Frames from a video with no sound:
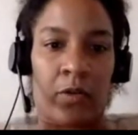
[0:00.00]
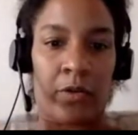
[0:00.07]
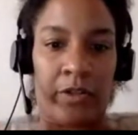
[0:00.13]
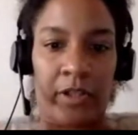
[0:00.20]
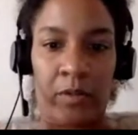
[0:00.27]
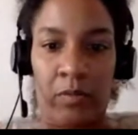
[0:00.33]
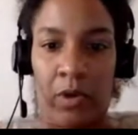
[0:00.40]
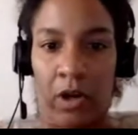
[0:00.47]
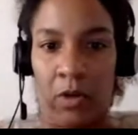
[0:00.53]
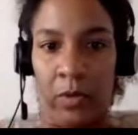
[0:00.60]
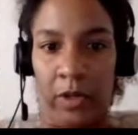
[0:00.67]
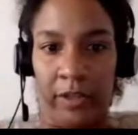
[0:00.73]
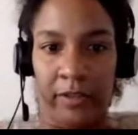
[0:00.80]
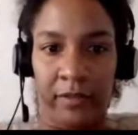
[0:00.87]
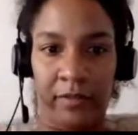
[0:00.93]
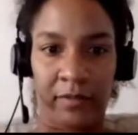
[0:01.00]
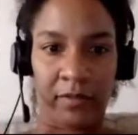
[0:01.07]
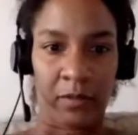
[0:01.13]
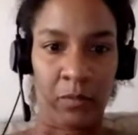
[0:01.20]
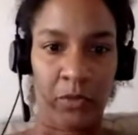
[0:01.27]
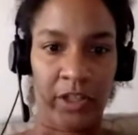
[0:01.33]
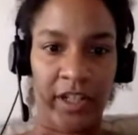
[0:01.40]
Quoting
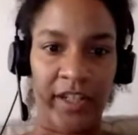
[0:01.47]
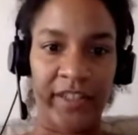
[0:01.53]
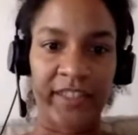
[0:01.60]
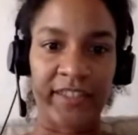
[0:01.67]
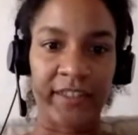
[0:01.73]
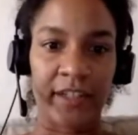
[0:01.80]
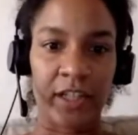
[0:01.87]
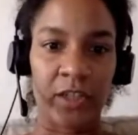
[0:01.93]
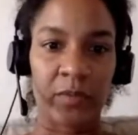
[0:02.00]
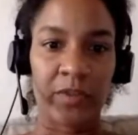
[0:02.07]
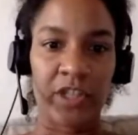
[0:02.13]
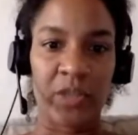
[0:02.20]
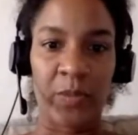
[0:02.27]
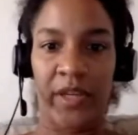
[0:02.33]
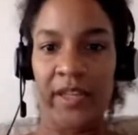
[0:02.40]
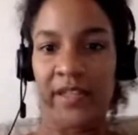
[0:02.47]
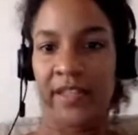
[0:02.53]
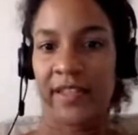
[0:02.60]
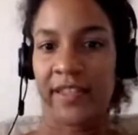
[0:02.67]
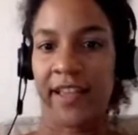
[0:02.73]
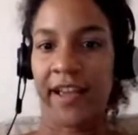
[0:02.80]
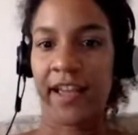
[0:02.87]
Bauman, modernity starts when
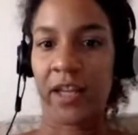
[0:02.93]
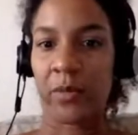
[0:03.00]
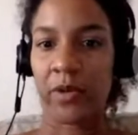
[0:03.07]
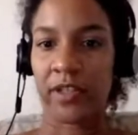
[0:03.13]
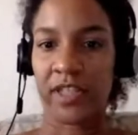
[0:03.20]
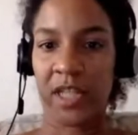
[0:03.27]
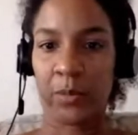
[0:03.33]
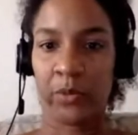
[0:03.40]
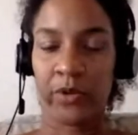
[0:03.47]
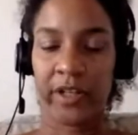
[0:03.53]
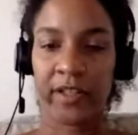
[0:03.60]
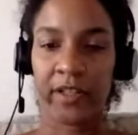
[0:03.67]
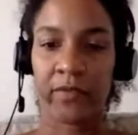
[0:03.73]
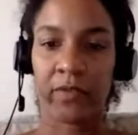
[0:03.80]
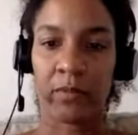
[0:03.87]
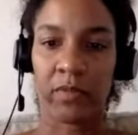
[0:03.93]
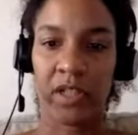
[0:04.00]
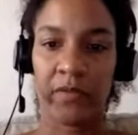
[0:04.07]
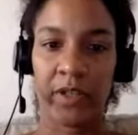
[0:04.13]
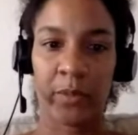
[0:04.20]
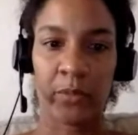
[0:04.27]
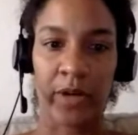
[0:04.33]
space and time are separated
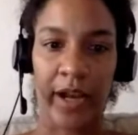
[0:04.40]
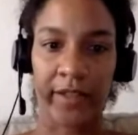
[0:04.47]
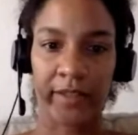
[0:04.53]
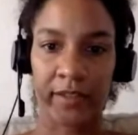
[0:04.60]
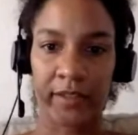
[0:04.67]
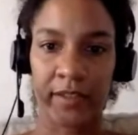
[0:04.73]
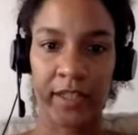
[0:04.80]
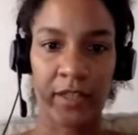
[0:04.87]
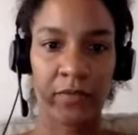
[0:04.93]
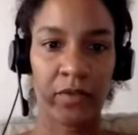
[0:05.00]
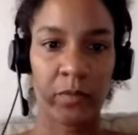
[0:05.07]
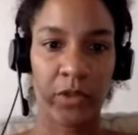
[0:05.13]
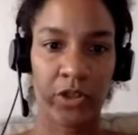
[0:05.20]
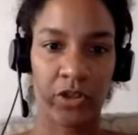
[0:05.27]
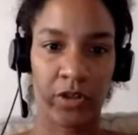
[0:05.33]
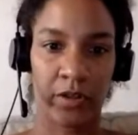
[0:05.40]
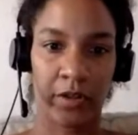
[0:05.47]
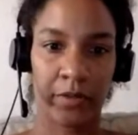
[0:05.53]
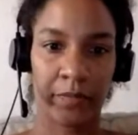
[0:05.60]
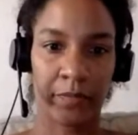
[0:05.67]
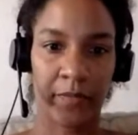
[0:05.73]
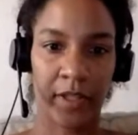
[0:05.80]
from living practice and from
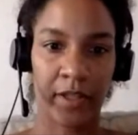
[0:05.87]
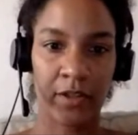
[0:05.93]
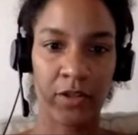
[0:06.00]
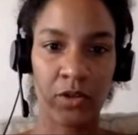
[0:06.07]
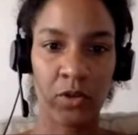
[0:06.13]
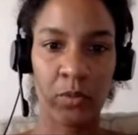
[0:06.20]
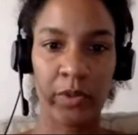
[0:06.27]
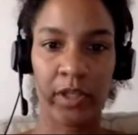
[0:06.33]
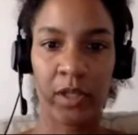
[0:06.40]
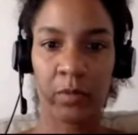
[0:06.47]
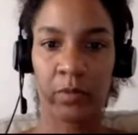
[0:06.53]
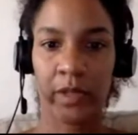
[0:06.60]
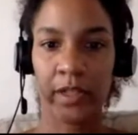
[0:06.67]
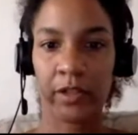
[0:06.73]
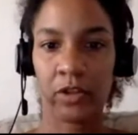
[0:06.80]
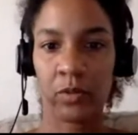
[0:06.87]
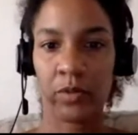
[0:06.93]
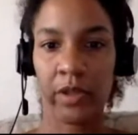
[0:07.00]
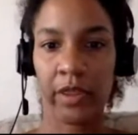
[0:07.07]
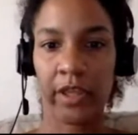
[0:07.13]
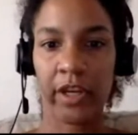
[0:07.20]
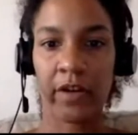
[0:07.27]
each other and so become ready
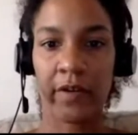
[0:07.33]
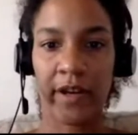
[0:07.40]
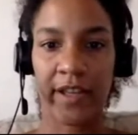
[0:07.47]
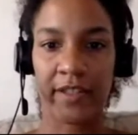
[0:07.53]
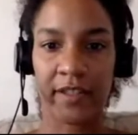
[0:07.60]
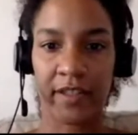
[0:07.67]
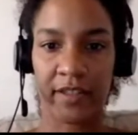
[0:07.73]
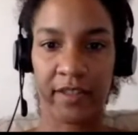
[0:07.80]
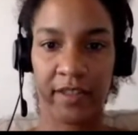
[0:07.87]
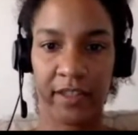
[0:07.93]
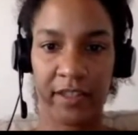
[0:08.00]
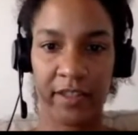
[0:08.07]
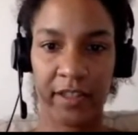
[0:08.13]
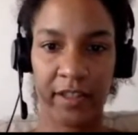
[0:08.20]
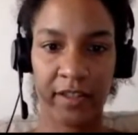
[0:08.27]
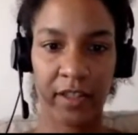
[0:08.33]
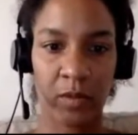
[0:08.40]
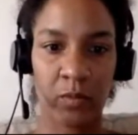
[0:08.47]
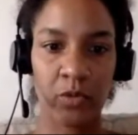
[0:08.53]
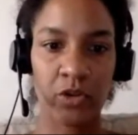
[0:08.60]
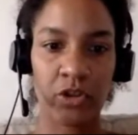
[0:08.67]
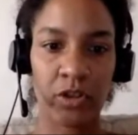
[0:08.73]
to be theorized as
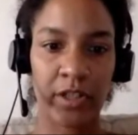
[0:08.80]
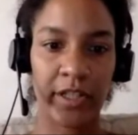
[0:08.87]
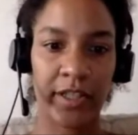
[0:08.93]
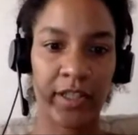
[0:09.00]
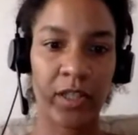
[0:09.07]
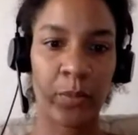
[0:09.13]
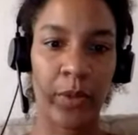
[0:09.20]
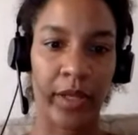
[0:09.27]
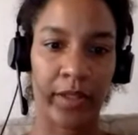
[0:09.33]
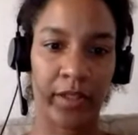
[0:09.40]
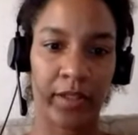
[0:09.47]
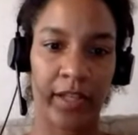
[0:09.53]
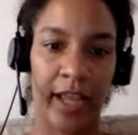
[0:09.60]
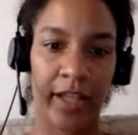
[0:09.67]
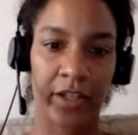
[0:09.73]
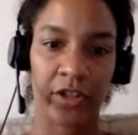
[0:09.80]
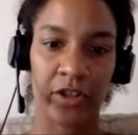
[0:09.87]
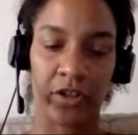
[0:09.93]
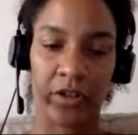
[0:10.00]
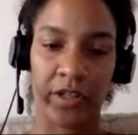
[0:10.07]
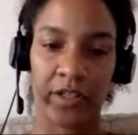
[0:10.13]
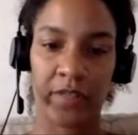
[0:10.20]
distinct and mutually independent
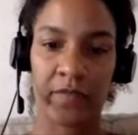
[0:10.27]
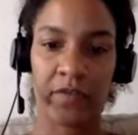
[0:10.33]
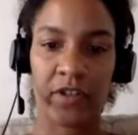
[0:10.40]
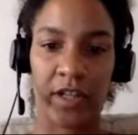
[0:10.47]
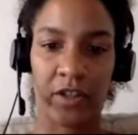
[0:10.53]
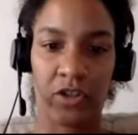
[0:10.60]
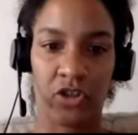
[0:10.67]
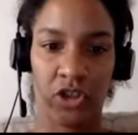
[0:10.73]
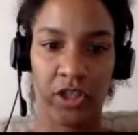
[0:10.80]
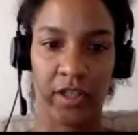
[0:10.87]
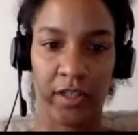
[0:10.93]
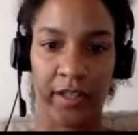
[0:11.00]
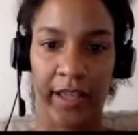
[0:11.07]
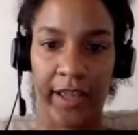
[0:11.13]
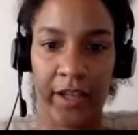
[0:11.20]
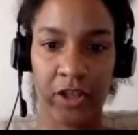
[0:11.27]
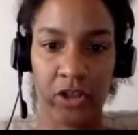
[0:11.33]
categories of strategy and